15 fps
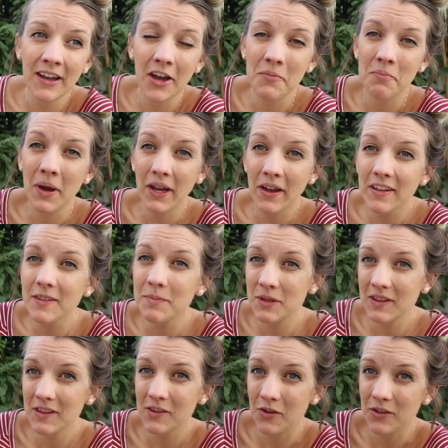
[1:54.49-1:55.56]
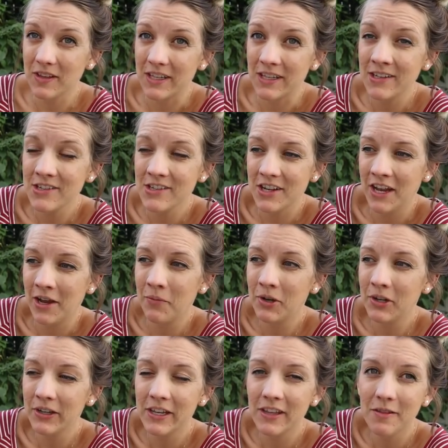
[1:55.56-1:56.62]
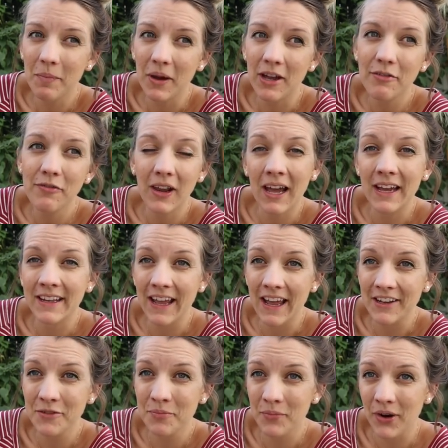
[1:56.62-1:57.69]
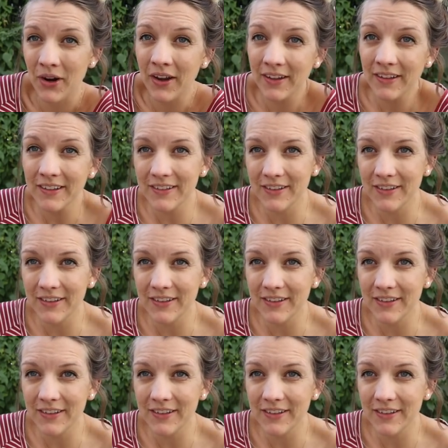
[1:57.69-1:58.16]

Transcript: Um, my husband's Scottish and we're looking to buy a flat in Edinburgh